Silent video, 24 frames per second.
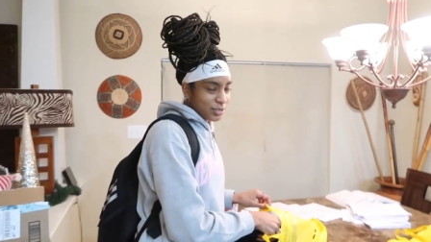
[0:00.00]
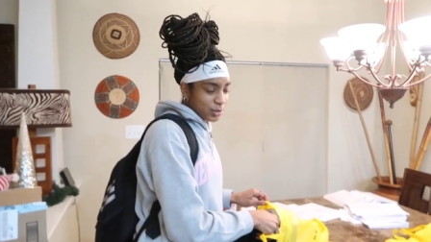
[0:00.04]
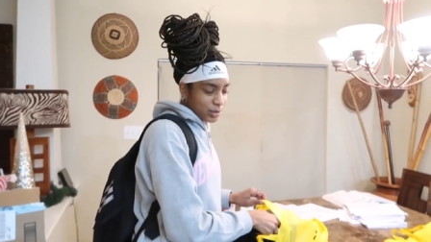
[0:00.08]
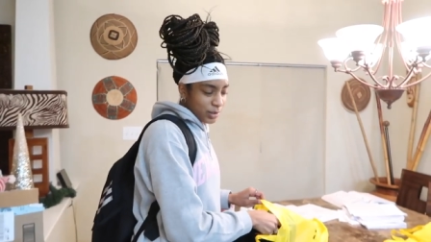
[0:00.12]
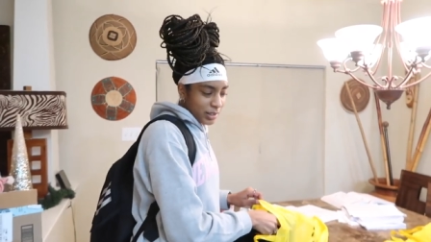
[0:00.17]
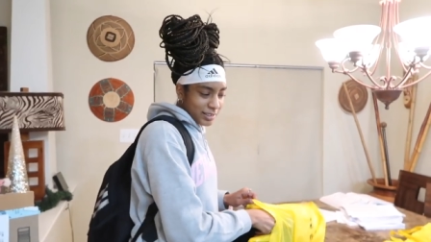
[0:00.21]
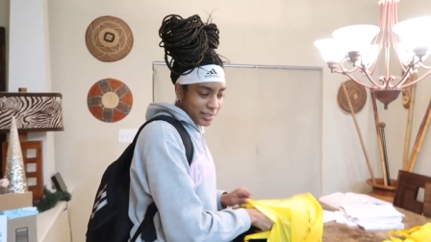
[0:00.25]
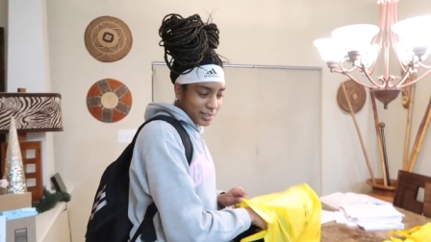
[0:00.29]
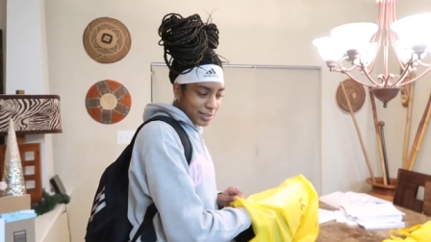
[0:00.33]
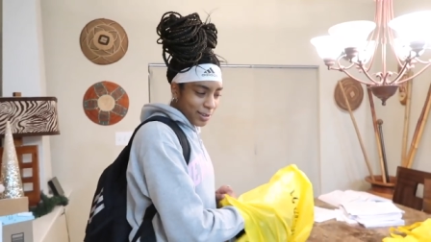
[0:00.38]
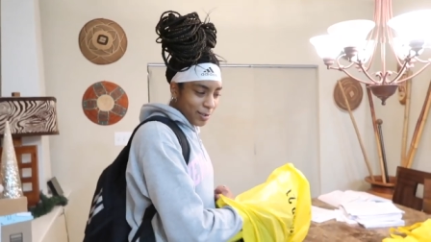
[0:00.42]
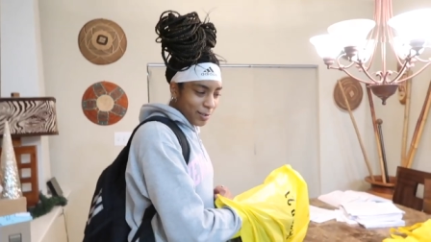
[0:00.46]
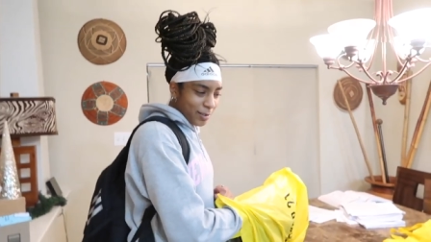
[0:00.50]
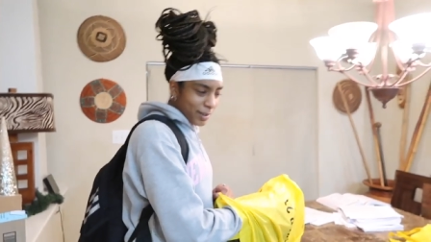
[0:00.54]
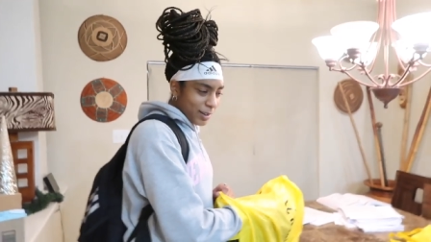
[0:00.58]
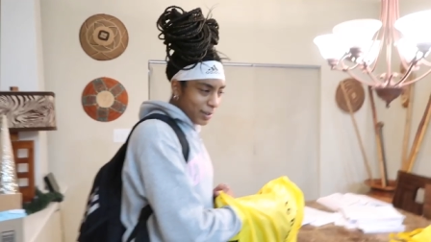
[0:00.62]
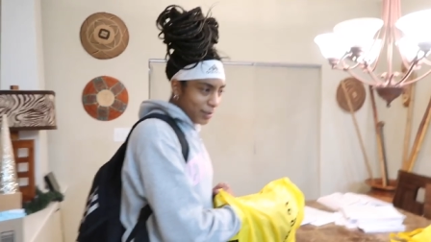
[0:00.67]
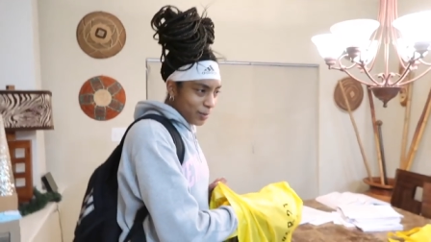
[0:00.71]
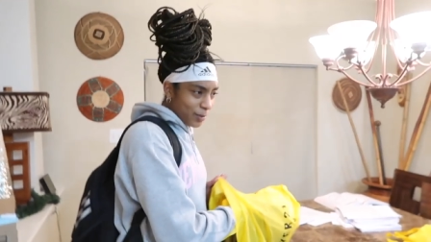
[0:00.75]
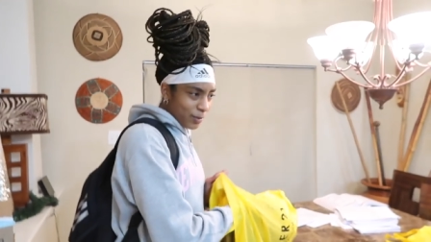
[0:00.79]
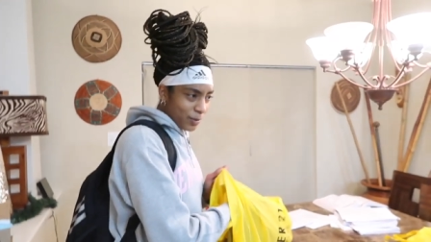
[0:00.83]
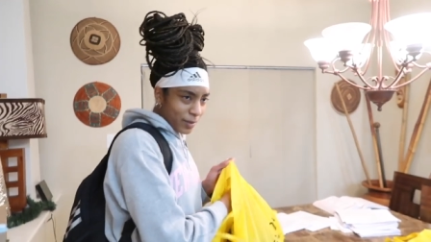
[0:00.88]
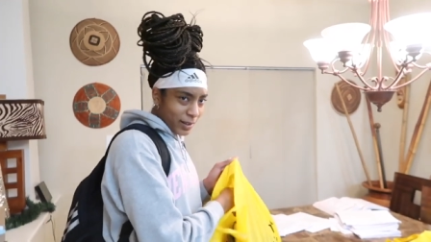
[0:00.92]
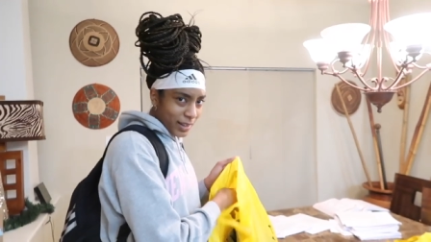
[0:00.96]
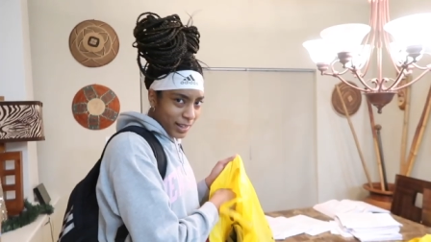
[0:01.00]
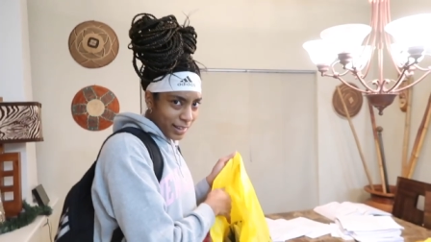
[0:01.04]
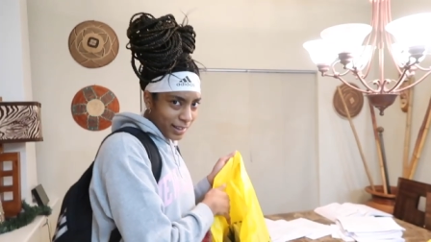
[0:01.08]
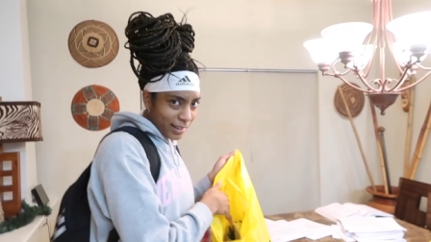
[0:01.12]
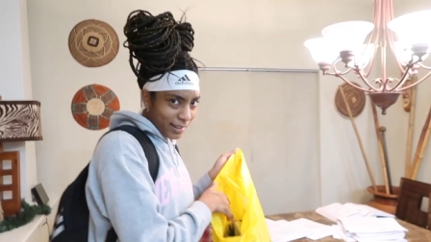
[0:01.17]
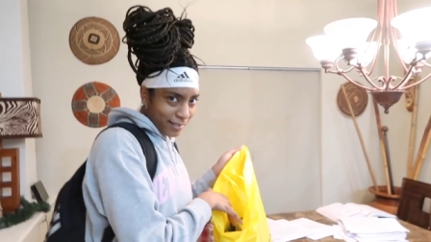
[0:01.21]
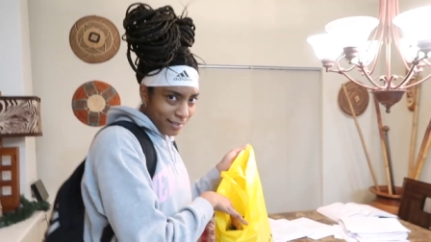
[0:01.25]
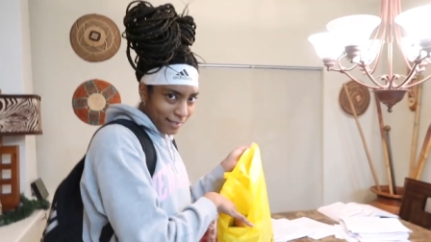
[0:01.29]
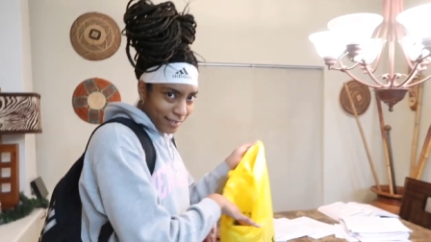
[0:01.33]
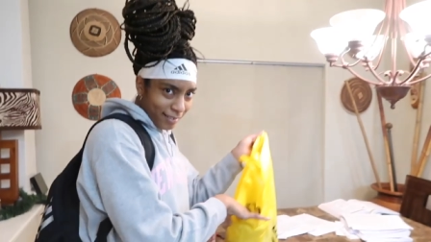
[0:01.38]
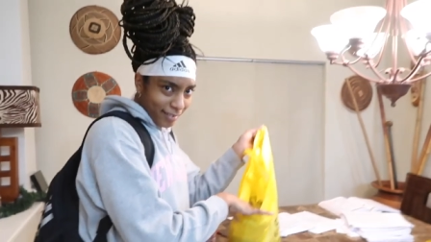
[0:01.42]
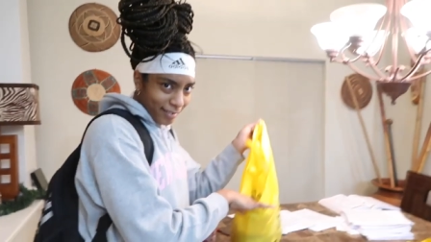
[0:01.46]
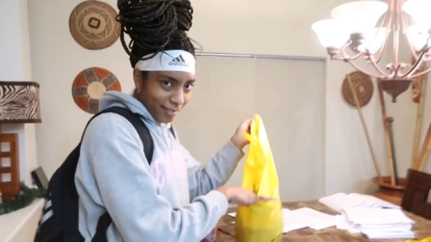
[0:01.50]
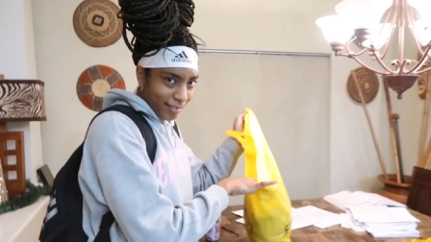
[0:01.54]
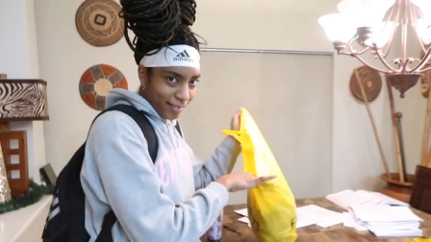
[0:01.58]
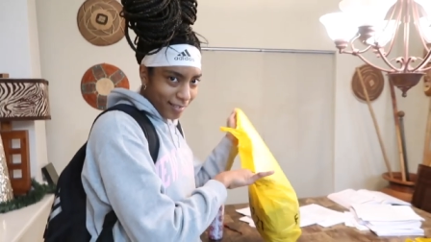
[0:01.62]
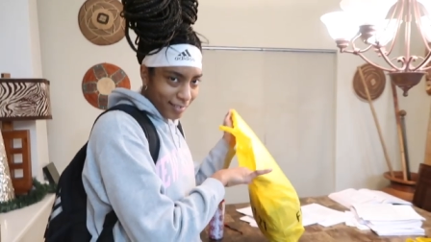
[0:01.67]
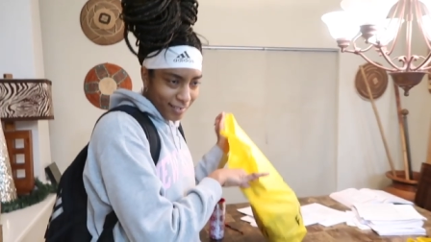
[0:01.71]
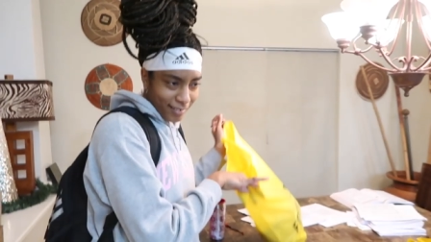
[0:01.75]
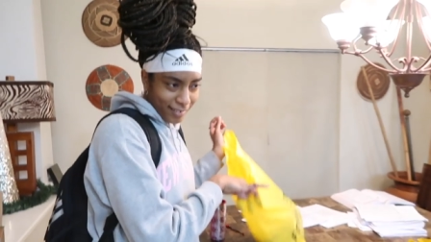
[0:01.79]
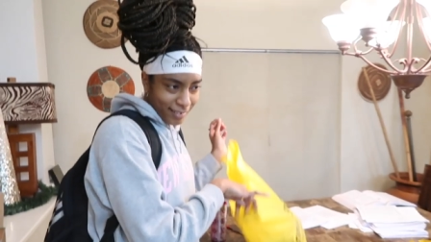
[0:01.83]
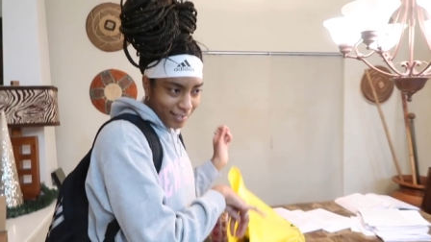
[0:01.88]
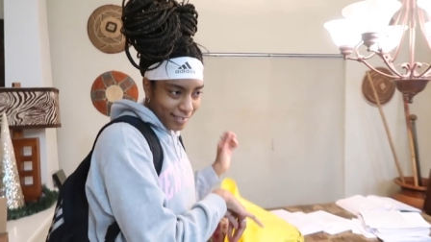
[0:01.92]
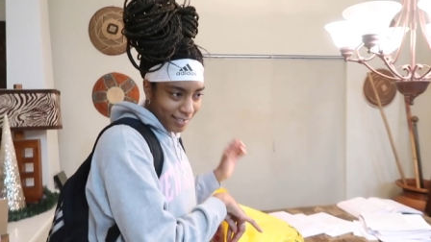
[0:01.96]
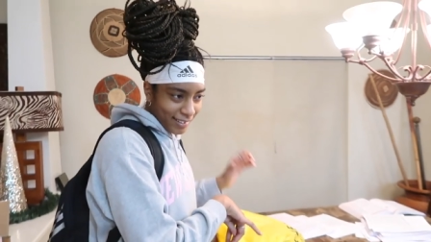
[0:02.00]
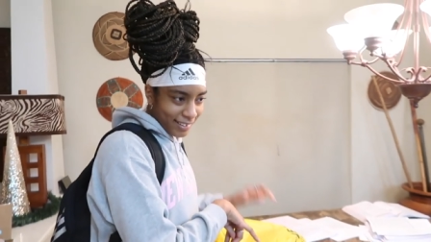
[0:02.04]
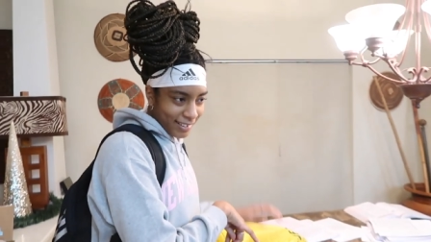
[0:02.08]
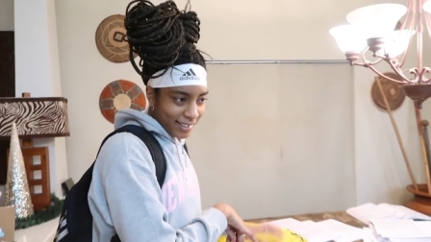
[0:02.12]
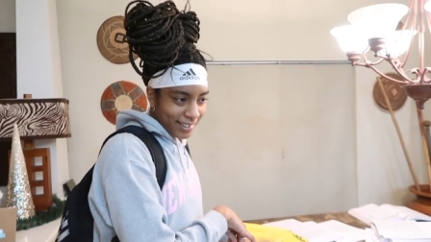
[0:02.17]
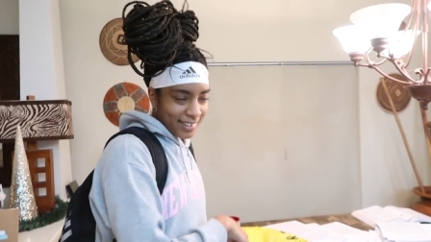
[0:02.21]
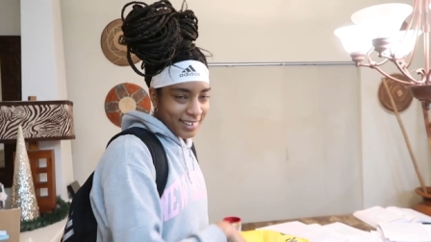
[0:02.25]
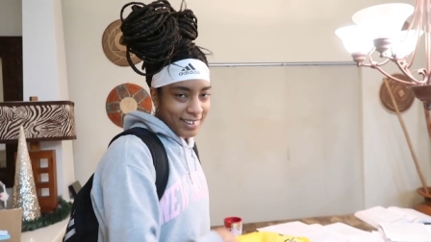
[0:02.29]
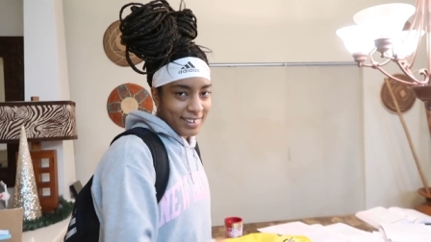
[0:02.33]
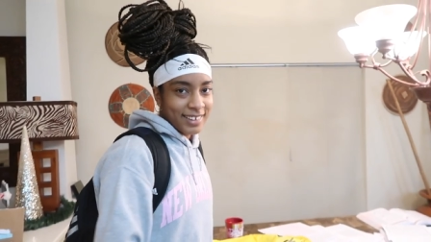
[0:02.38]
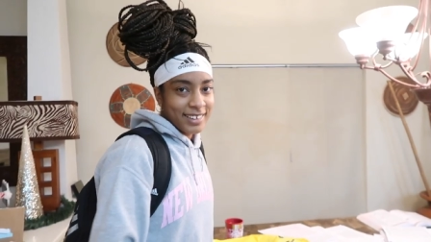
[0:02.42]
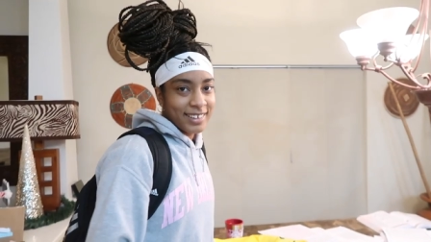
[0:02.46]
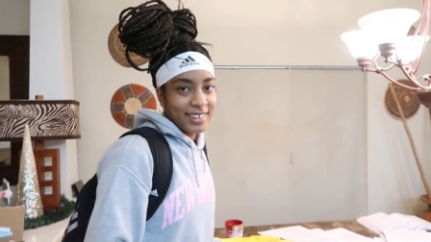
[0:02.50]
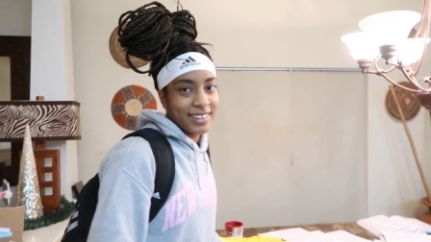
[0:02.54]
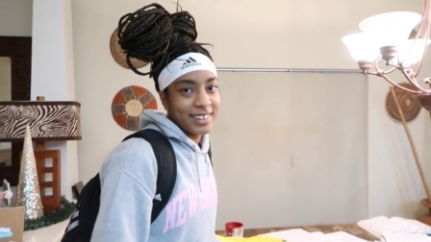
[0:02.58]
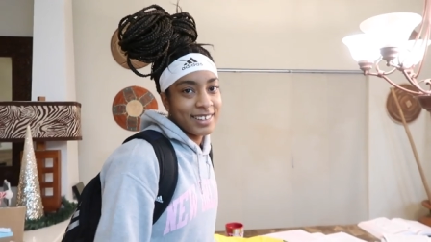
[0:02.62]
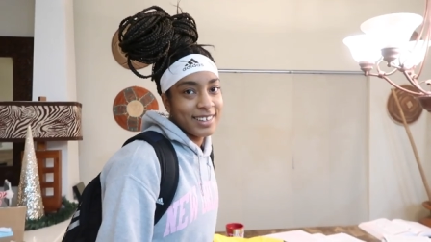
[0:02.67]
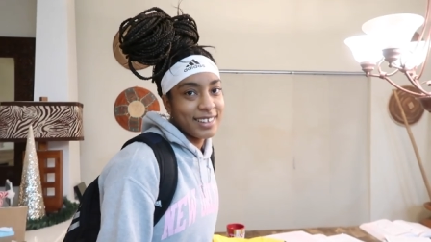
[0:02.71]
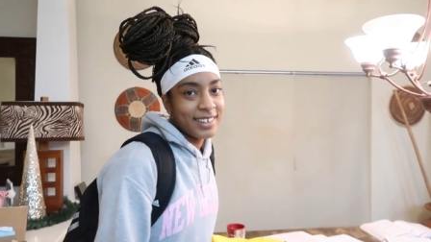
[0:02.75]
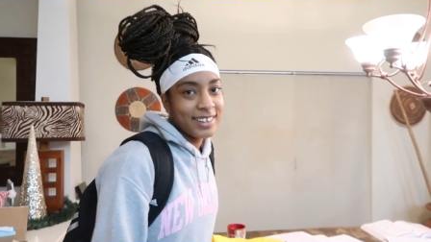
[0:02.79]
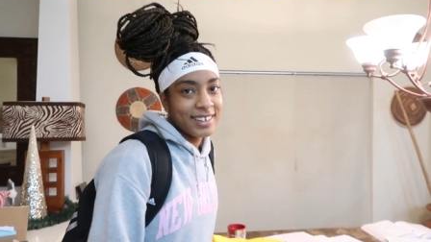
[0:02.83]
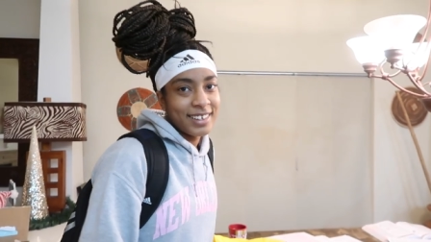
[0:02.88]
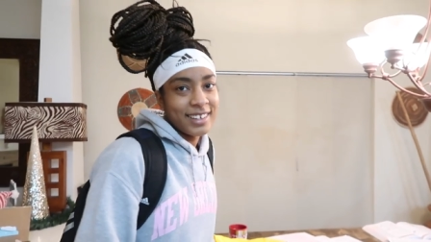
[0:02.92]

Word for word: Dress coded what? Y'all better get her.